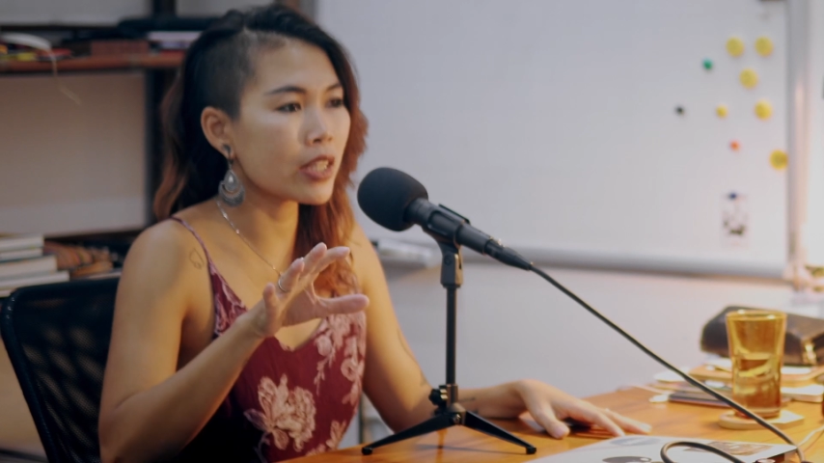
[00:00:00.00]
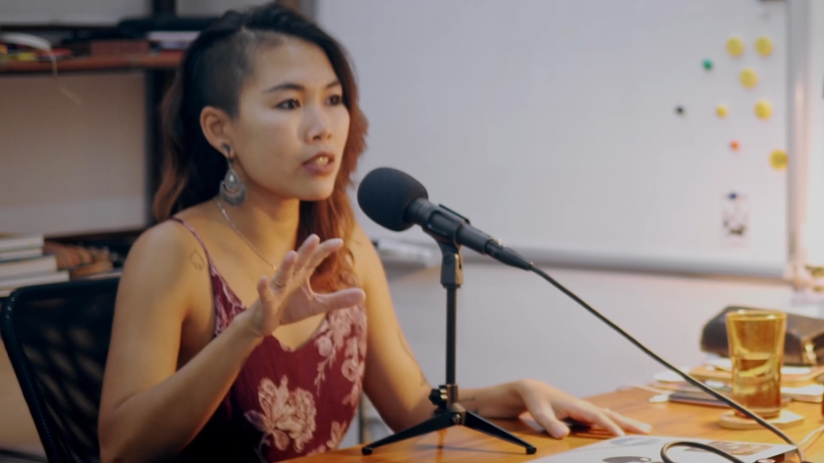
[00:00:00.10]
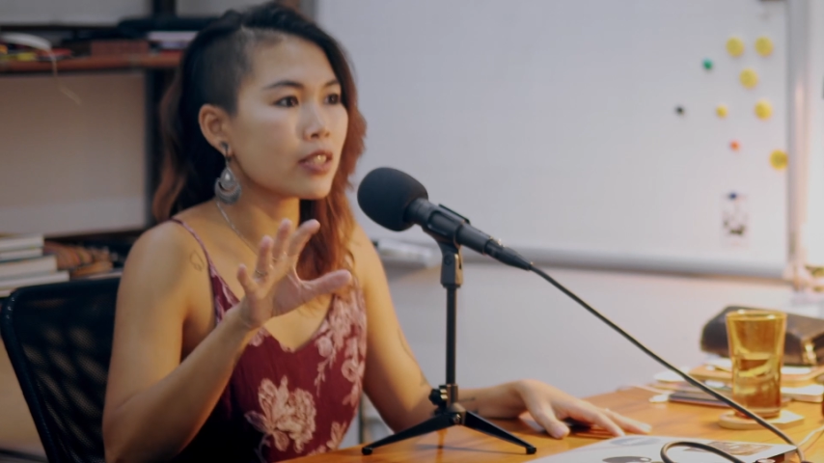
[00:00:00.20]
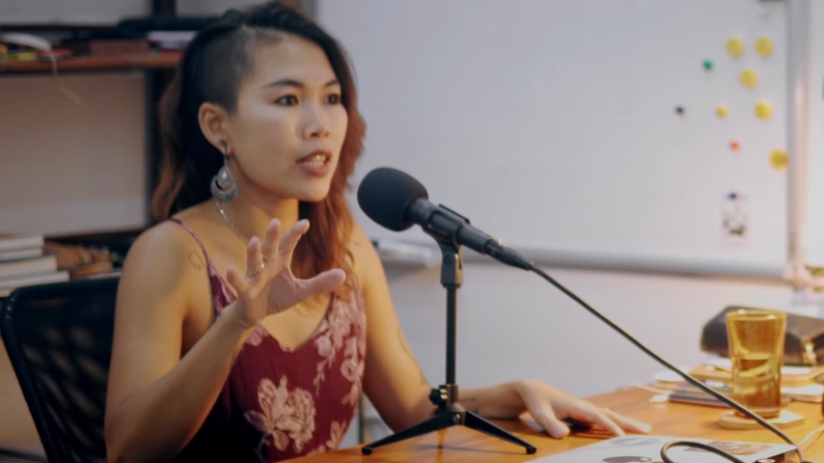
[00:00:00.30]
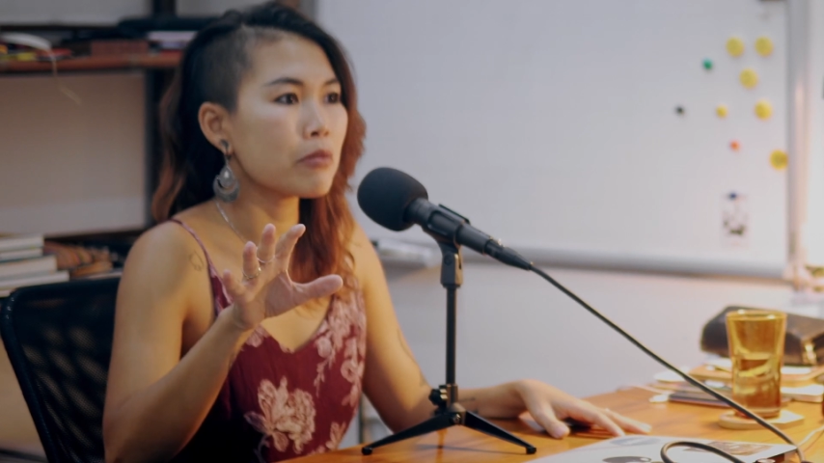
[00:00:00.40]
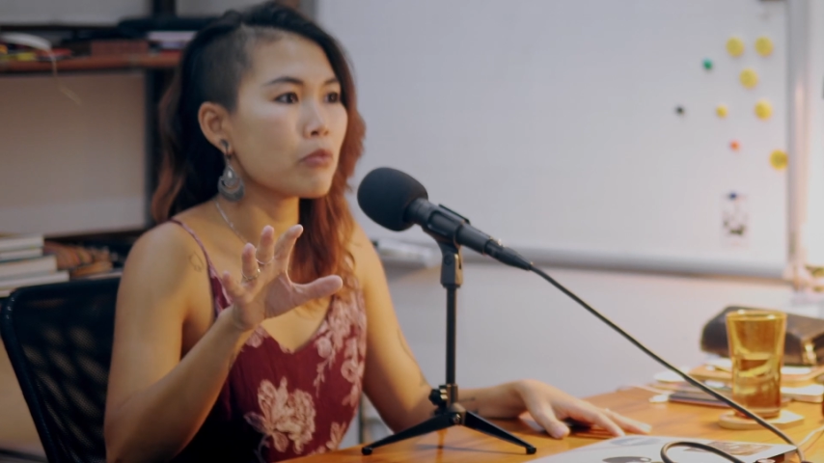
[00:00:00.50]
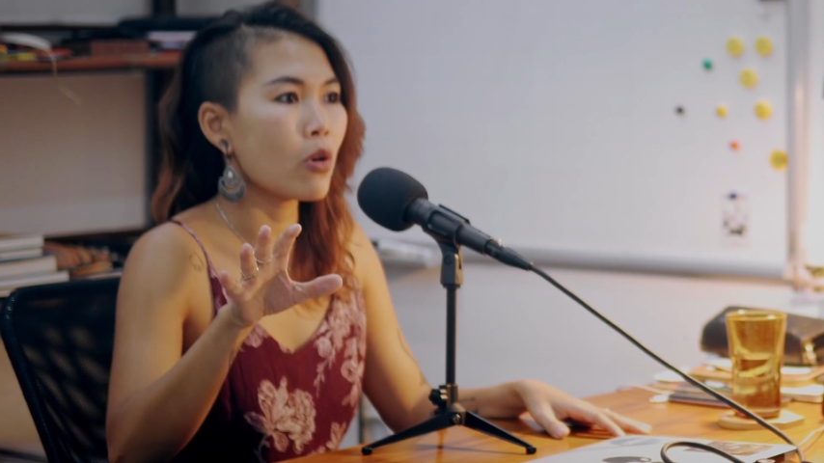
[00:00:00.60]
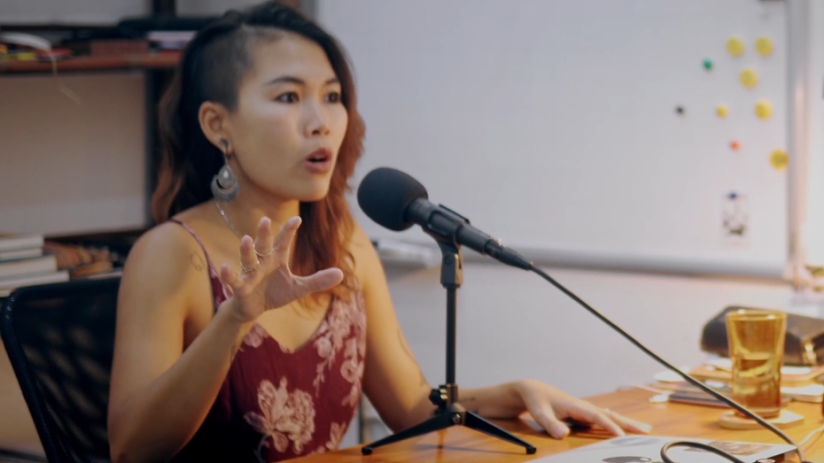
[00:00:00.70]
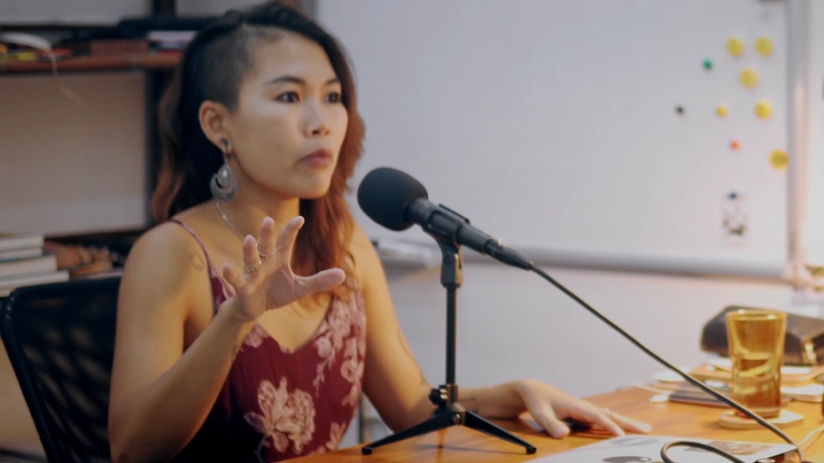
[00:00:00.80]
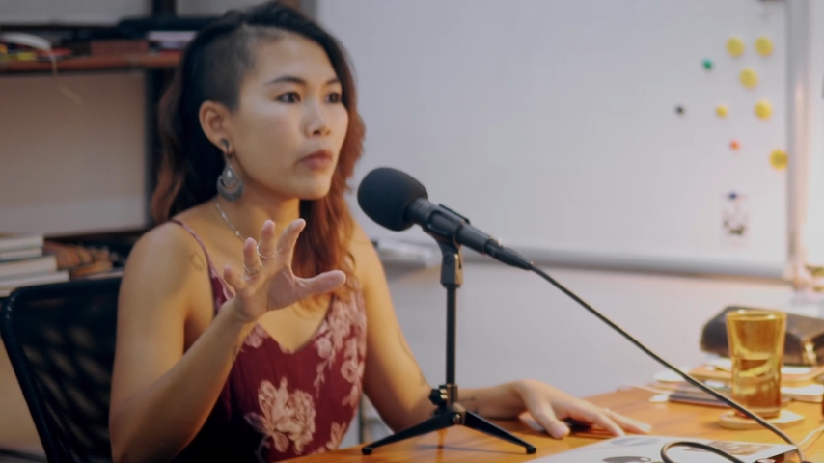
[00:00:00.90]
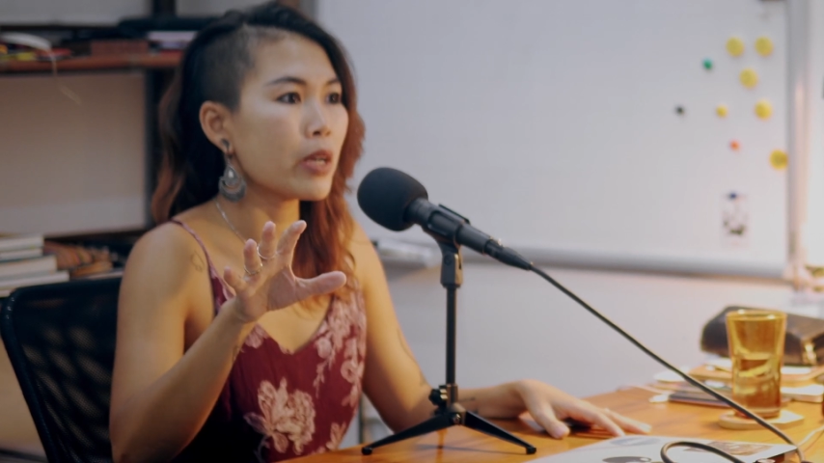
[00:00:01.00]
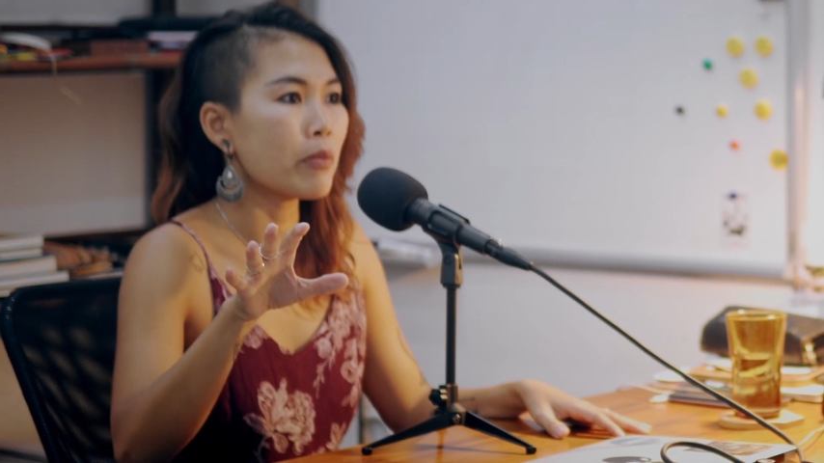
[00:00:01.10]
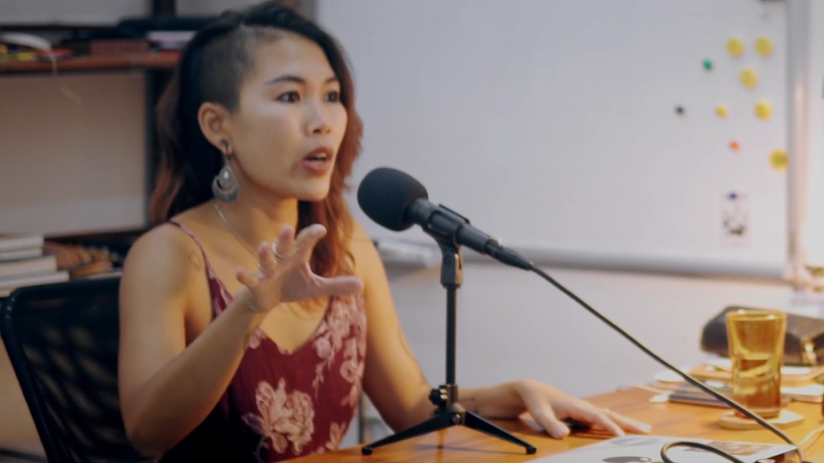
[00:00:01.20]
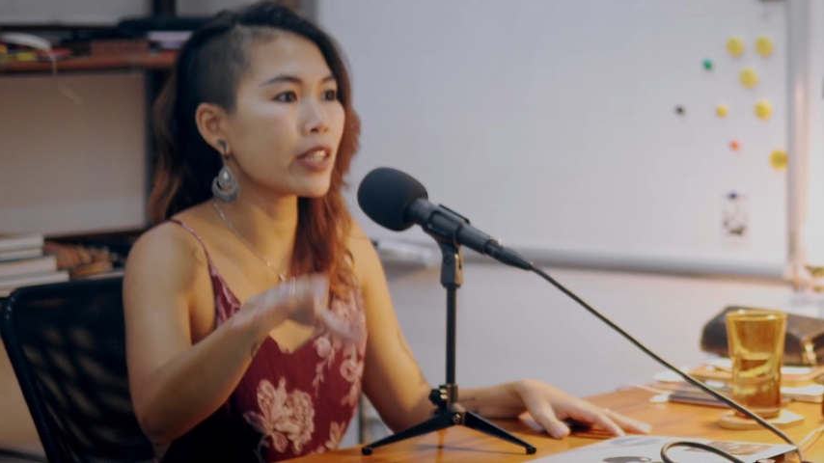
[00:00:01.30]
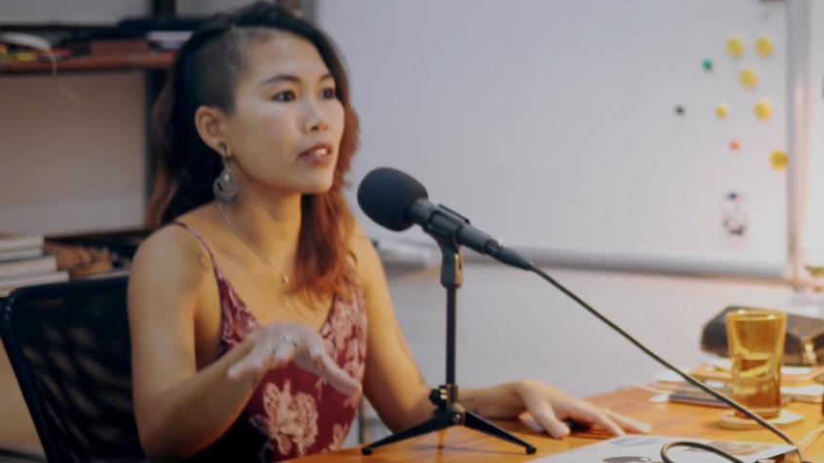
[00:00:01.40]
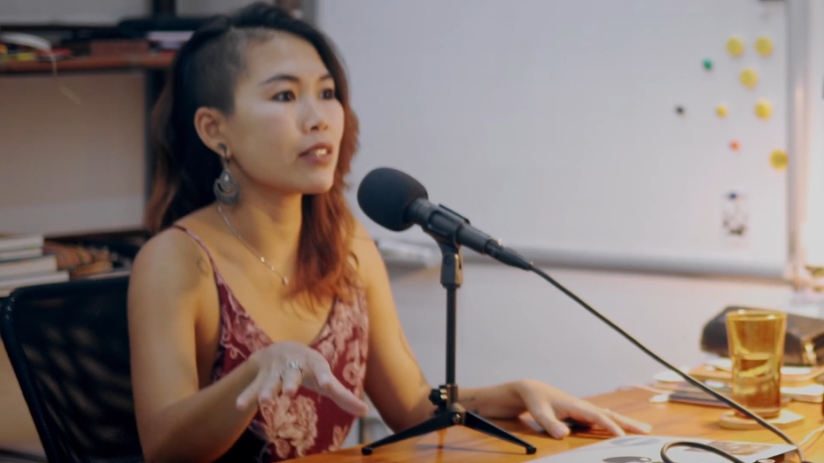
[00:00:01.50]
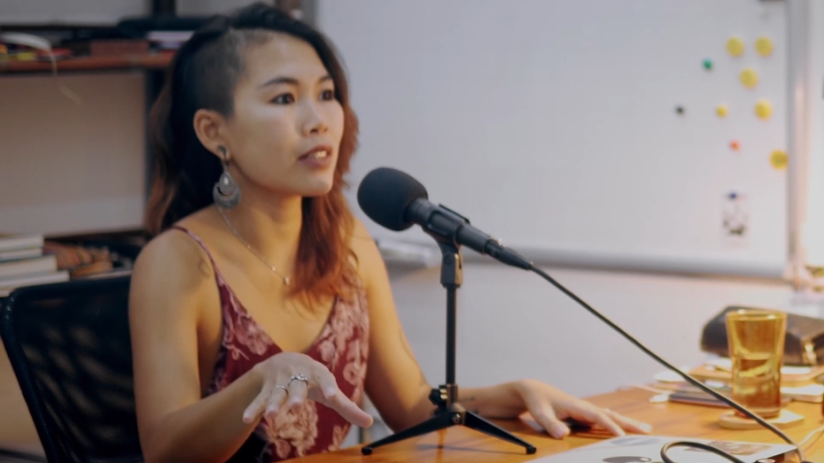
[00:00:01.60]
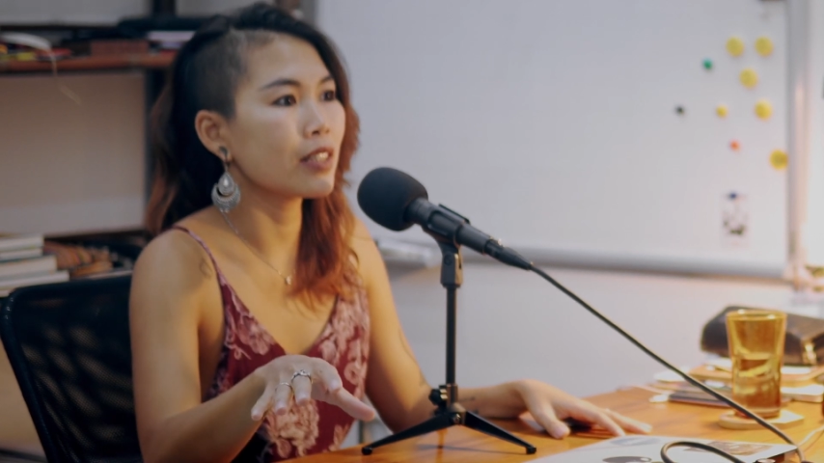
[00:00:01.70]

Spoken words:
understand more of my market.